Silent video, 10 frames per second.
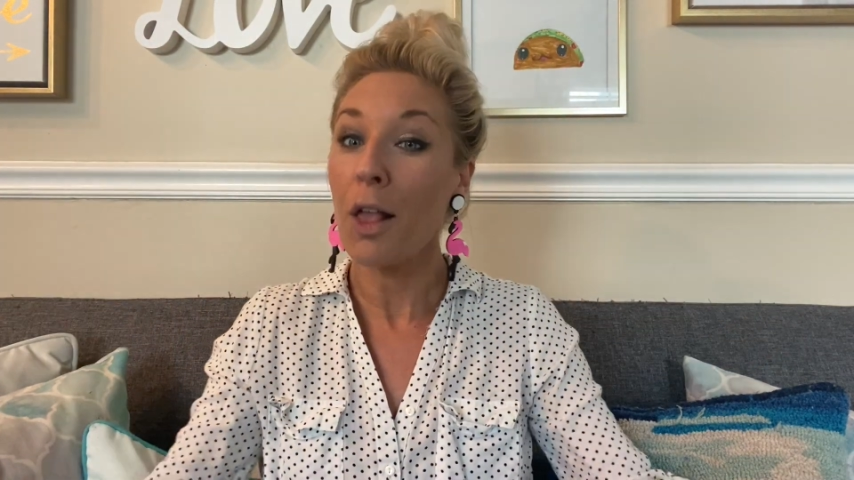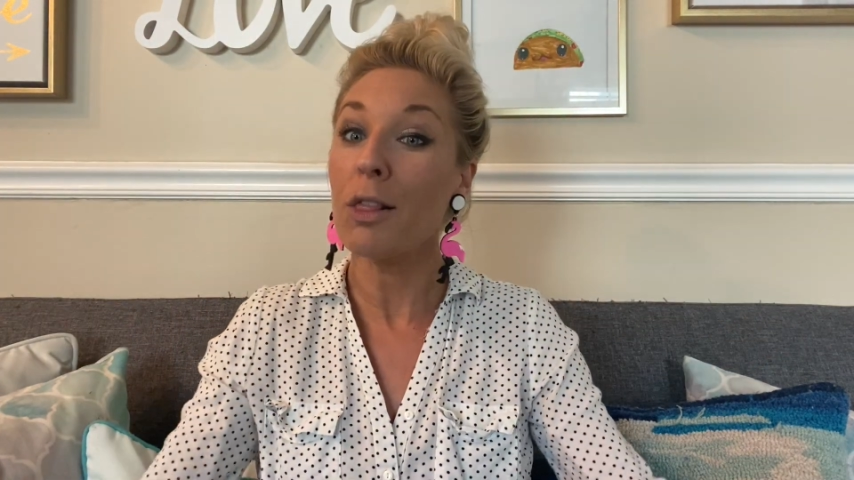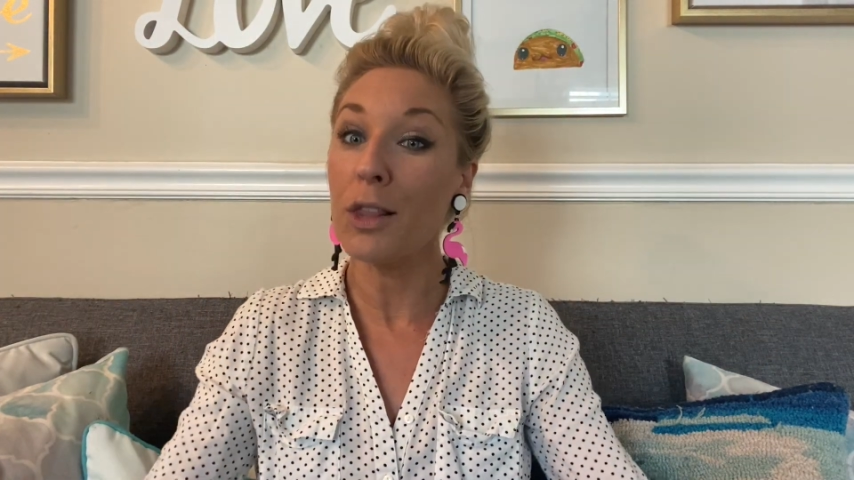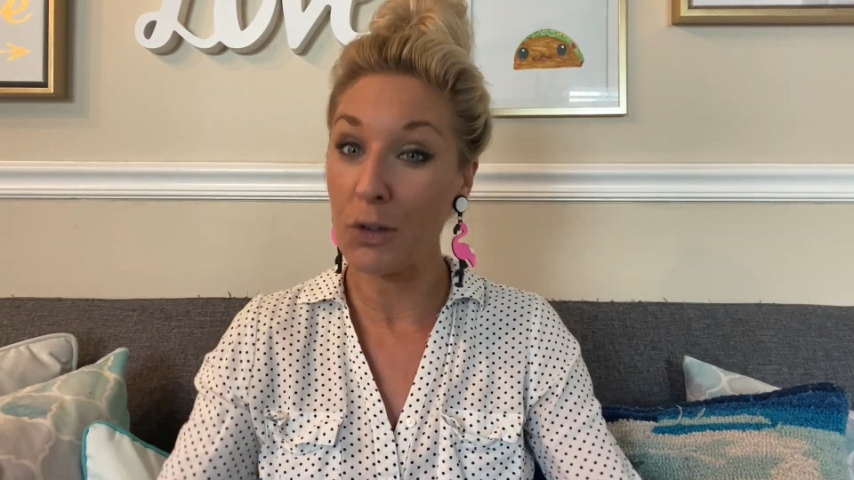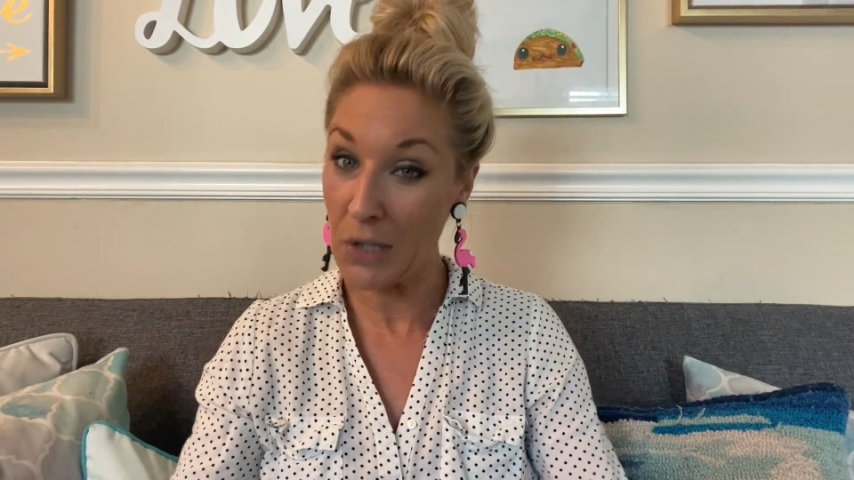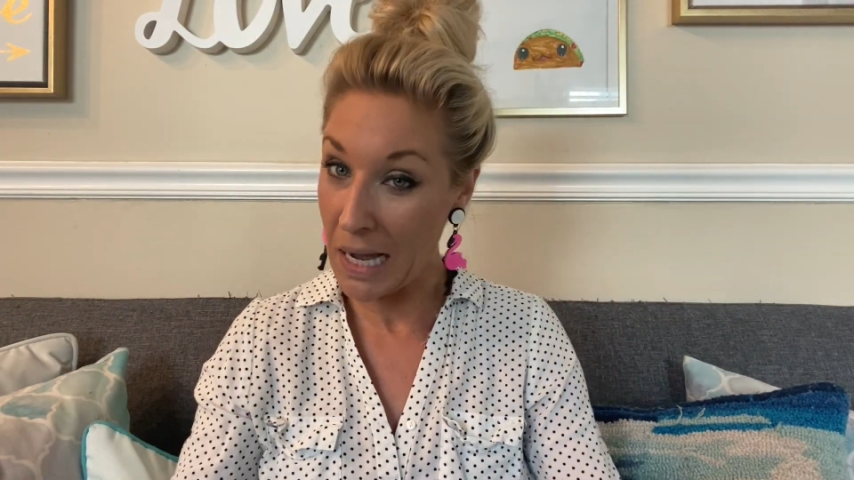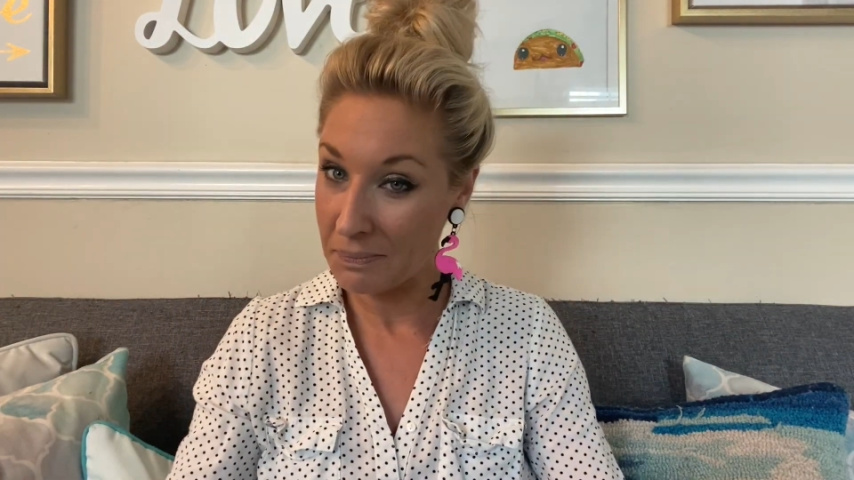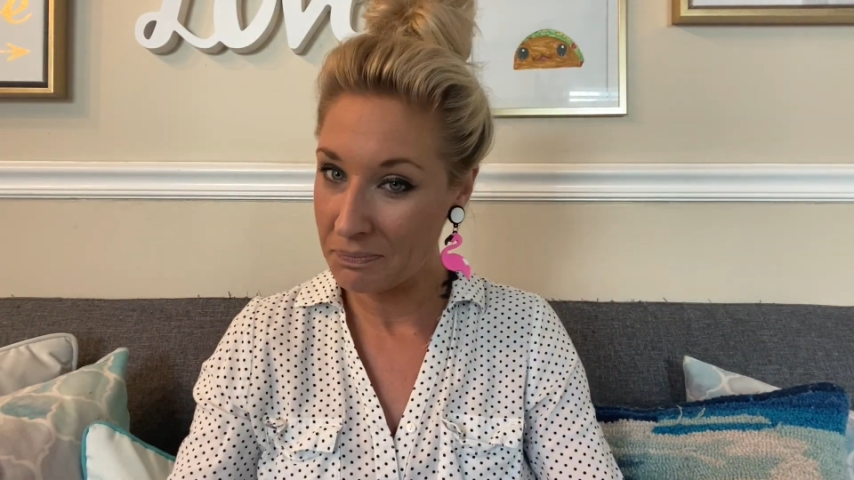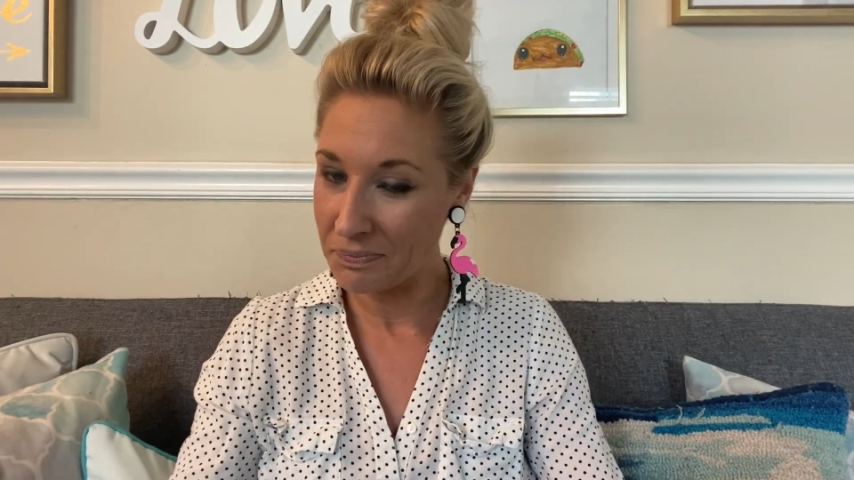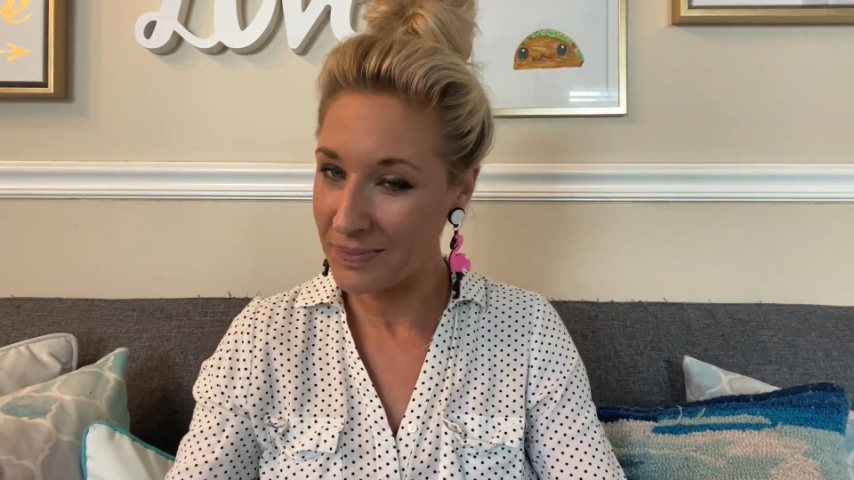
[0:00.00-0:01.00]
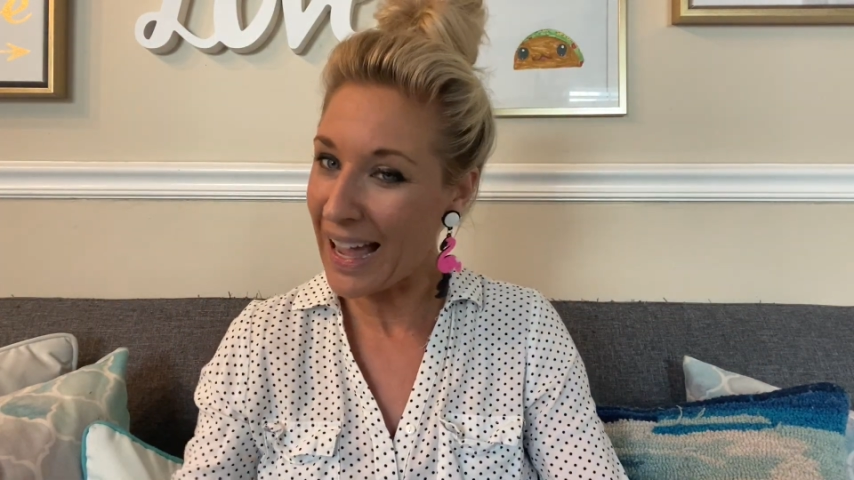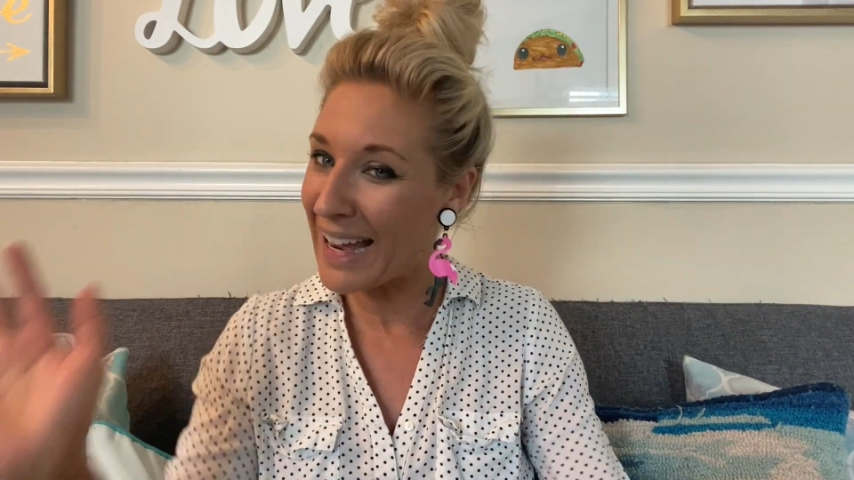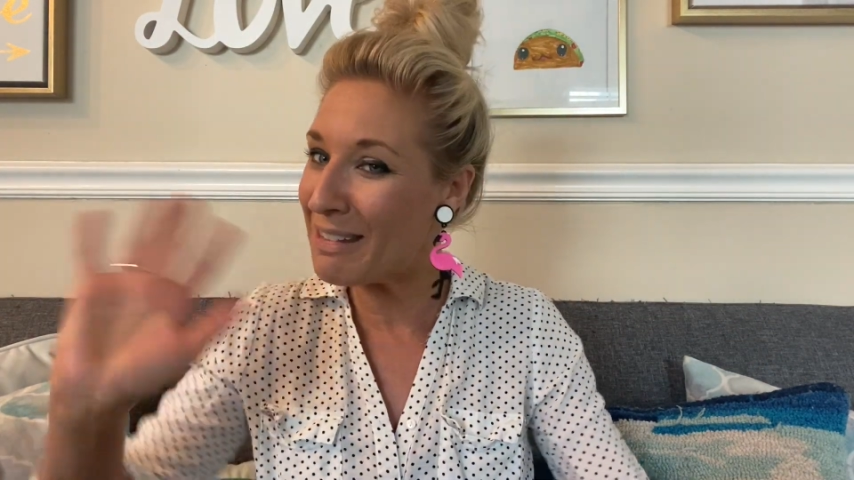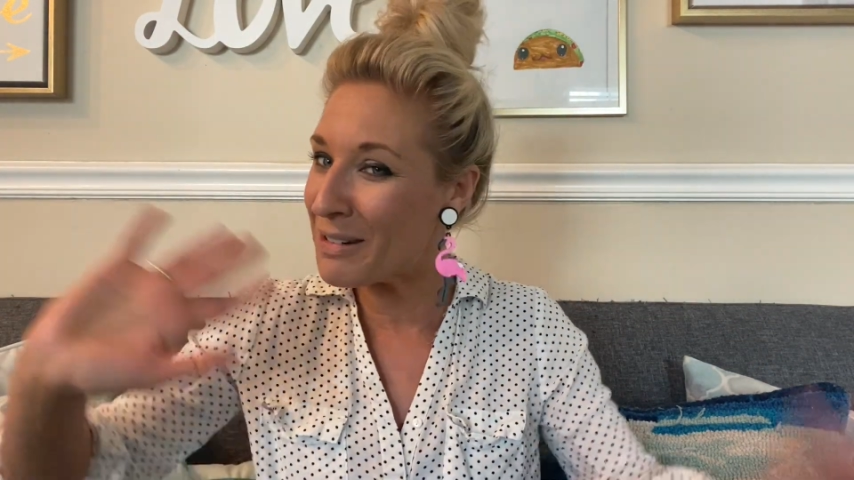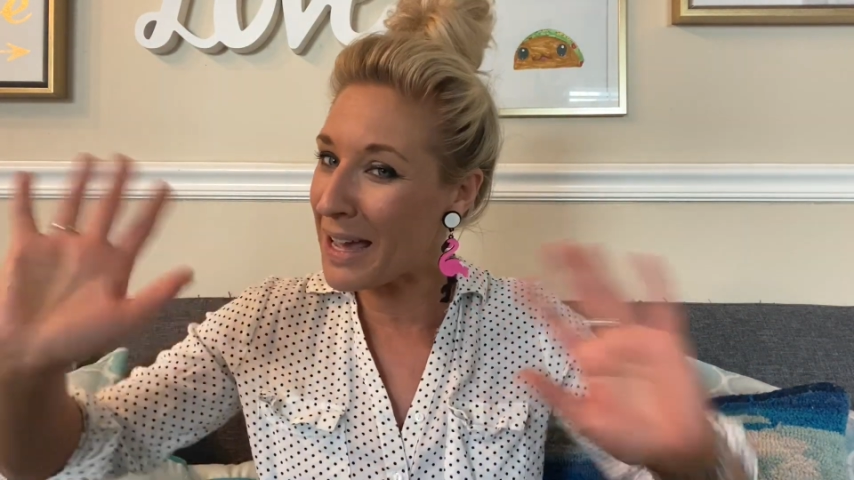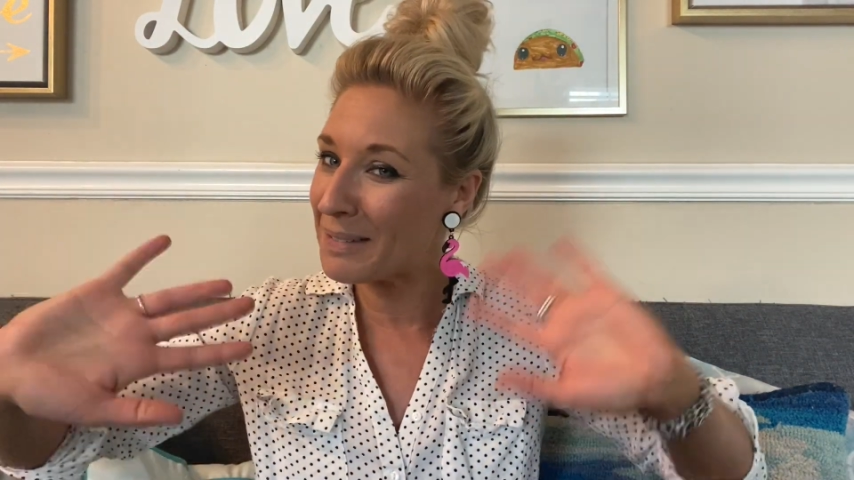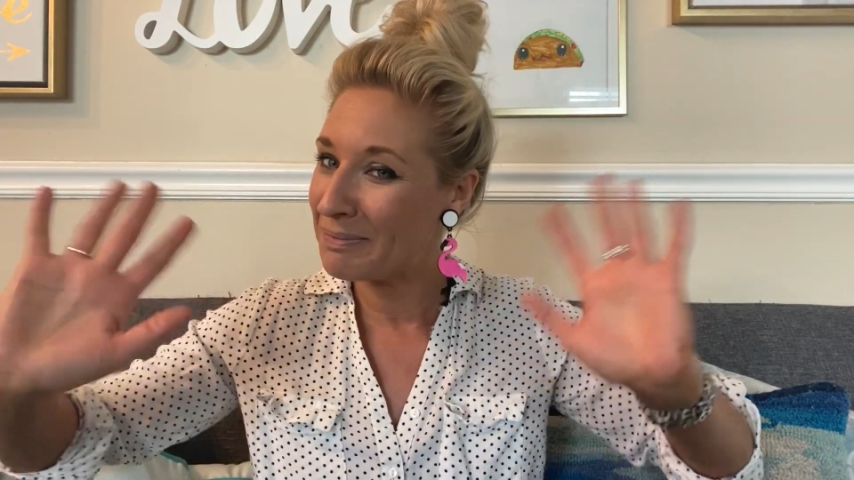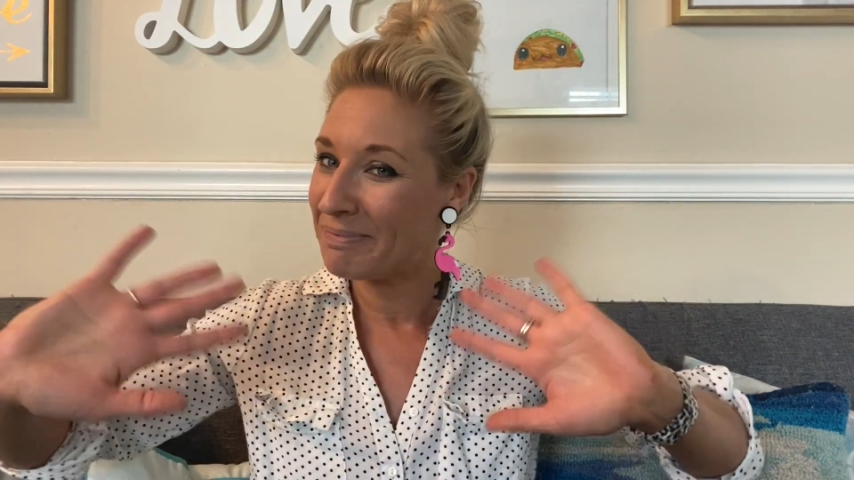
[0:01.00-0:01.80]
Luna. Hi, Luna.